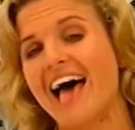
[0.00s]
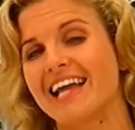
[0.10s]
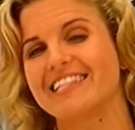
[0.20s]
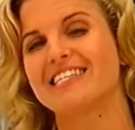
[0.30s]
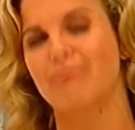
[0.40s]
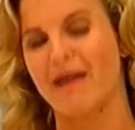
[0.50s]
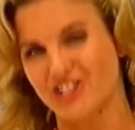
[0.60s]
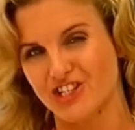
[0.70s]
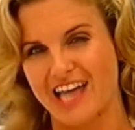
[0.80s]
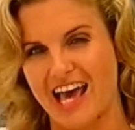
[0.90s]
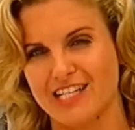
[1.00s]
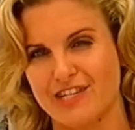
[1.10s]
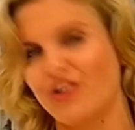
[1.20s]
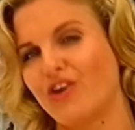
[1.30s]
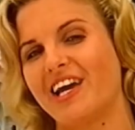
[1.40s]
and special tags
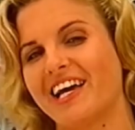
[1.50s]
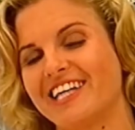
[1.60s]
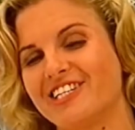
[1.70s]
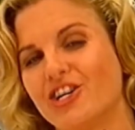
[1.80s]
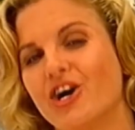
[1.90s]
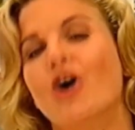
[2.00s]
for your luggage,